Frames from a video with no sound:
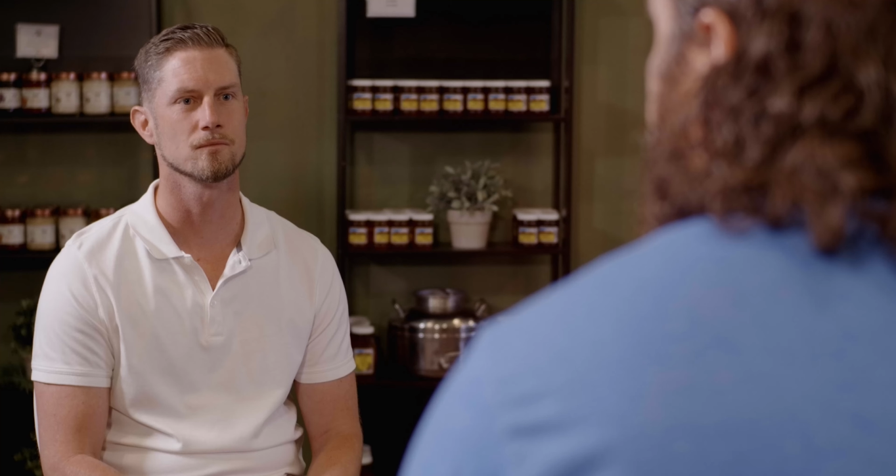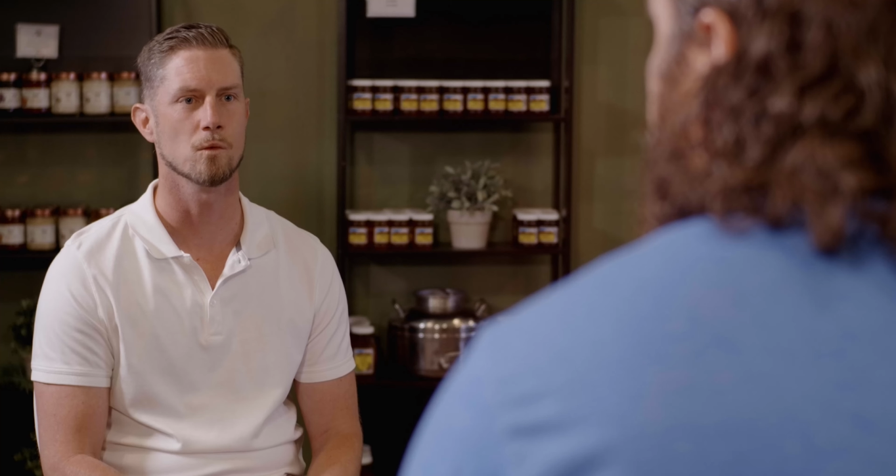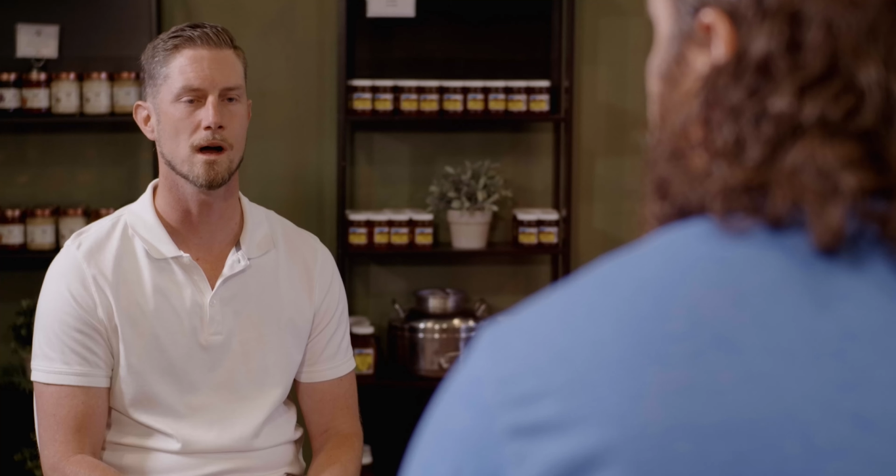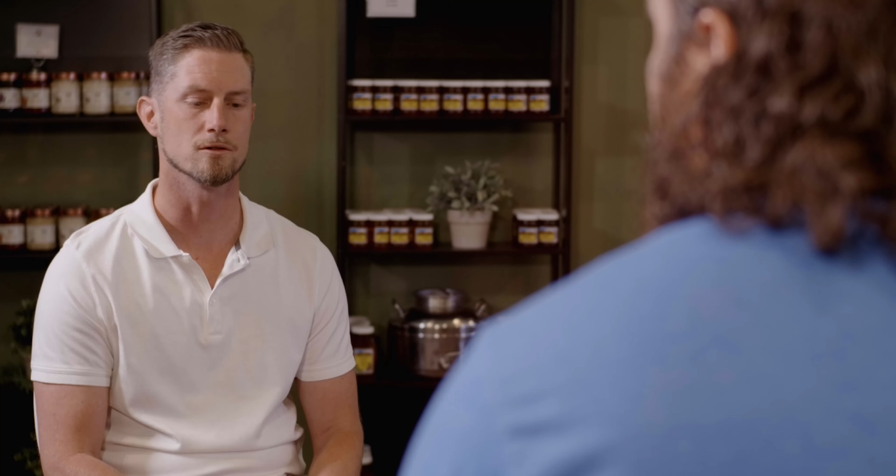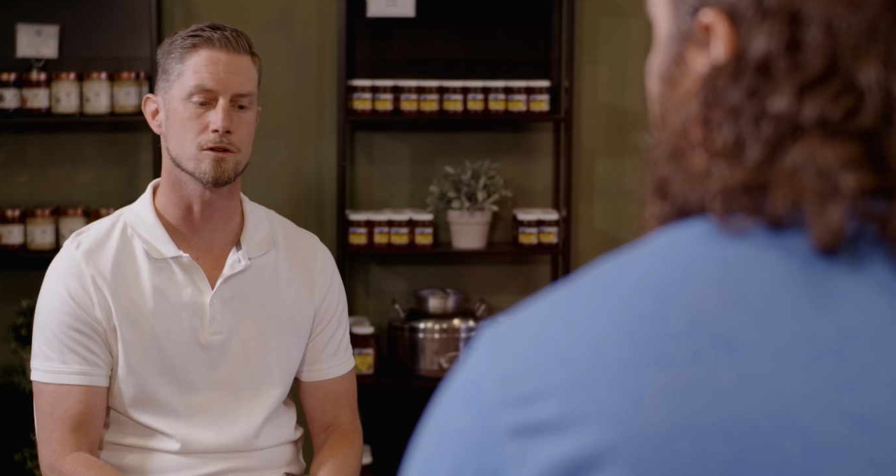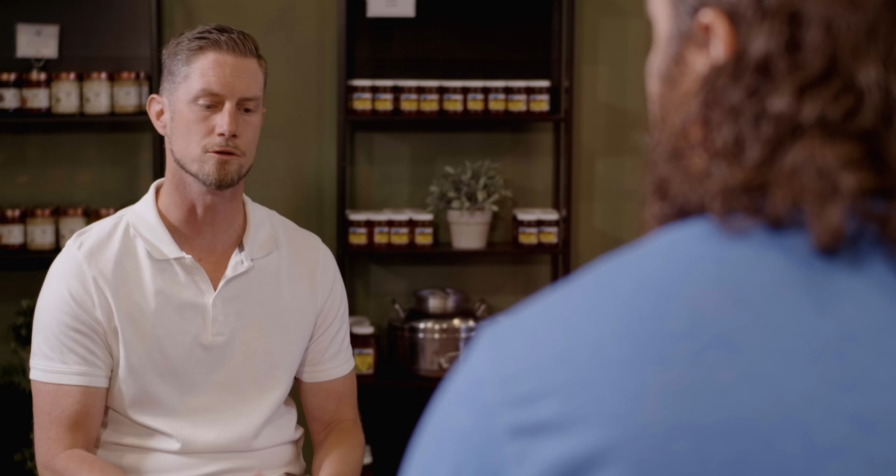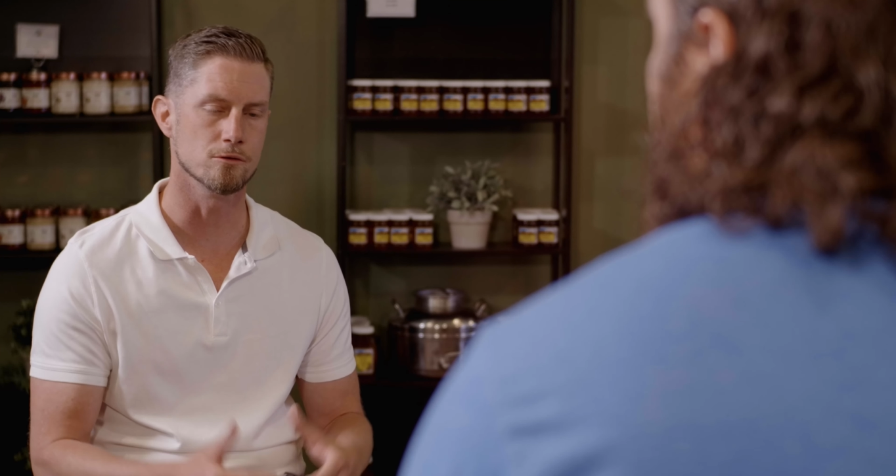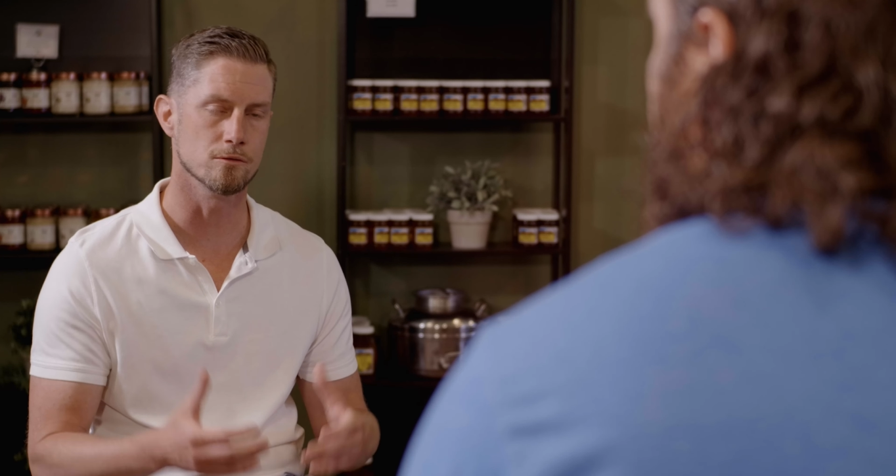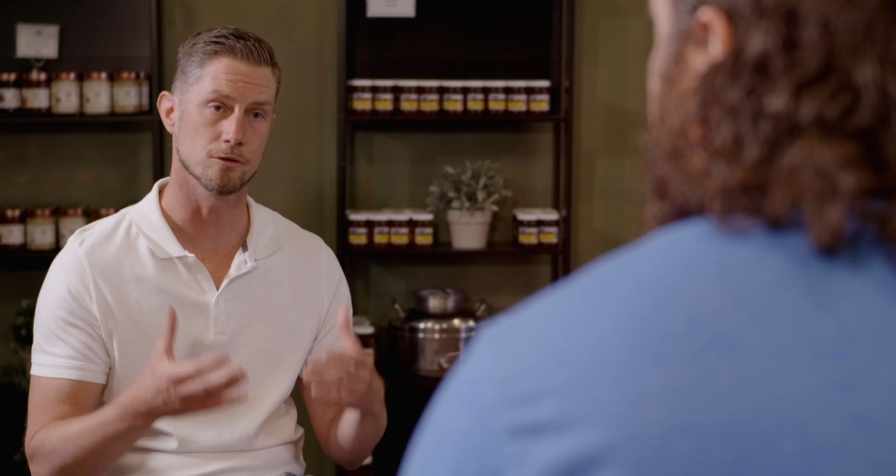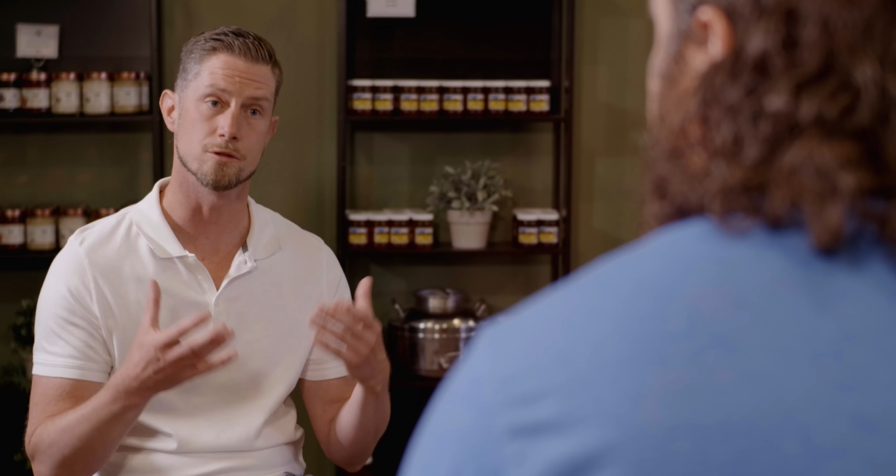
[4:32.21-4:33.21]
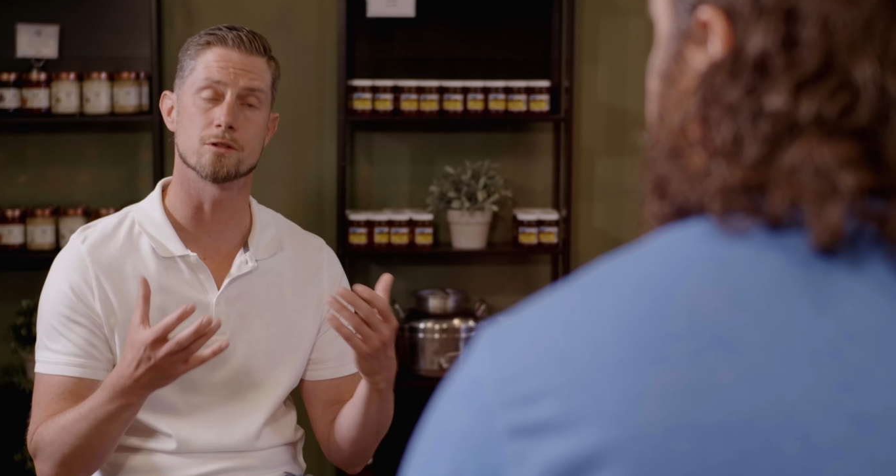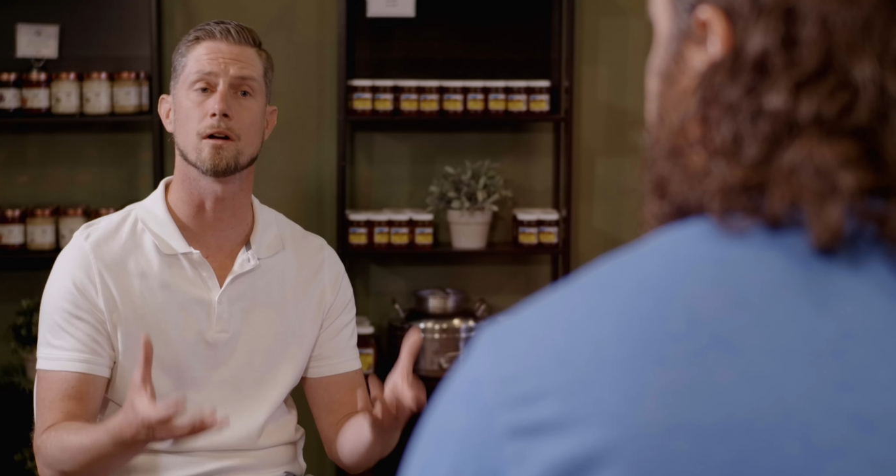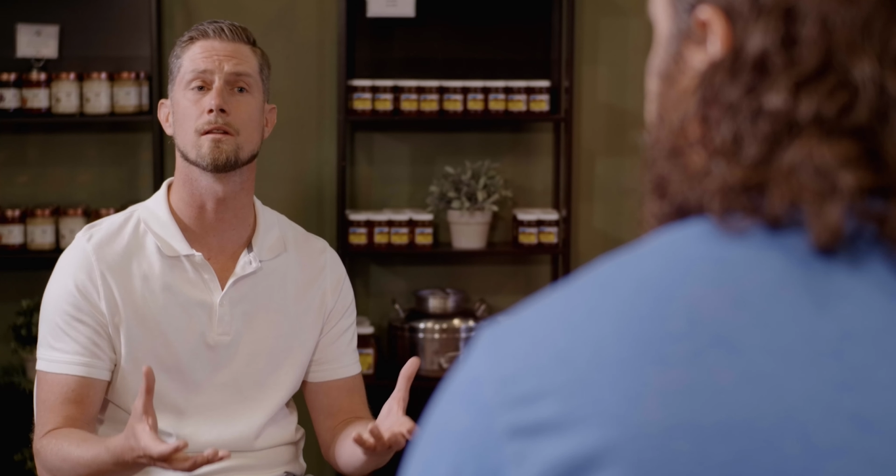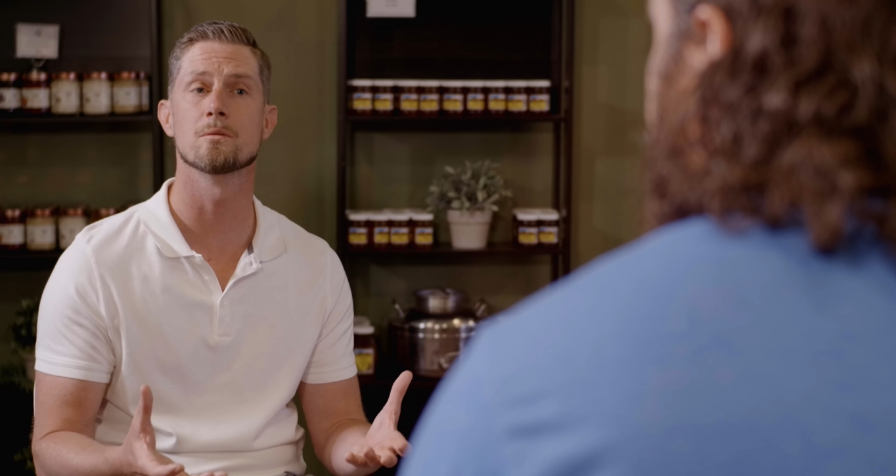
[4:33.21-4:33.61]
Wow, so you started